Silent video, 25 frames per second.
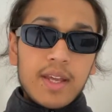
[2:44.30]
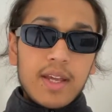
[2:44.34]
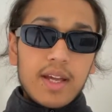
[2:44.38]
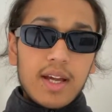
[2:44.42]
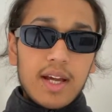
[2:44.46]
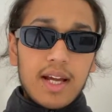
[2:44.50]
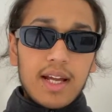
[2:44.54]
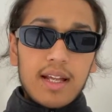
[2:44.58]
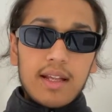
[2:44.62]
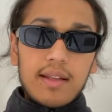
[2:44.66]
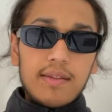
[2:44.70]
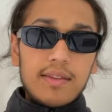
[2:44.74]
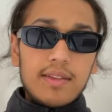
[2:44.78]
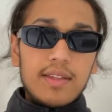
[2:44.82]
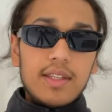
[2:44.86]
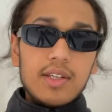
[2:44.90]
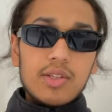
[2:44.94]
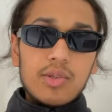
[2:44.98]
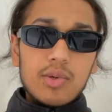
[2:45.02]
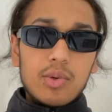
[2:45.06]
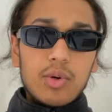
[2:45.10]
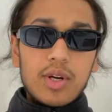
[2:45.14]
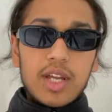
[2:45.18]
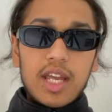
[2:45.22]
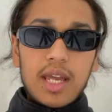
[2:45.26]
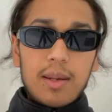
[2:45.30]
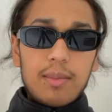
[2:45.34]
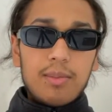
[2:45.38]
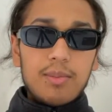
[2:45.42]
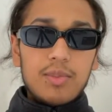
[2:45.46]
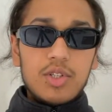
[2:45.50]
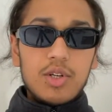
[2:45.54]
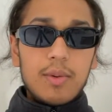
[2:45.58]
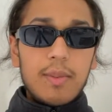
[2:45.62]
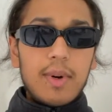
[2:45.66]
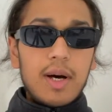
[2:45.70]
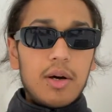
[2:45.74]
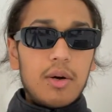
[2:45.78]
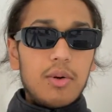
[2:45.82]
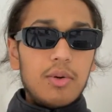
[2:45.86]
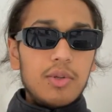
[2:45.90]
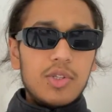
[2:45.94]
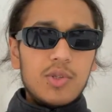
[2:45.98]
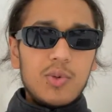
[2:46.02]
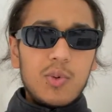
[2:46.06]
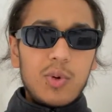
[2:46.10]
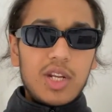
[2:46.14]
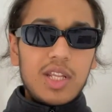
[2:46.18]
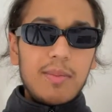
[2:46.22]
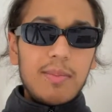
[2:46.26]
And this all came to about
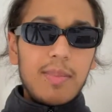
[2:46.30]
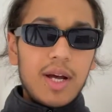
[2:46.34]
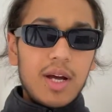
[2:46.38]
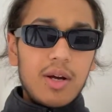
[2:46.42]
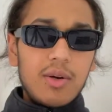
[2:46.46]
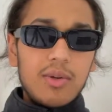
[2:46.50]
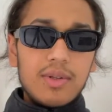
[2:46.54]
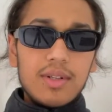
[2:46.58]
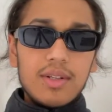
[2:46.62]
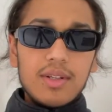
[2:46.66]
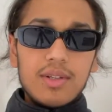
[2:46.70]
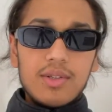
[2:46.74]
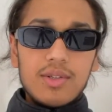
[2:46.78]
£20.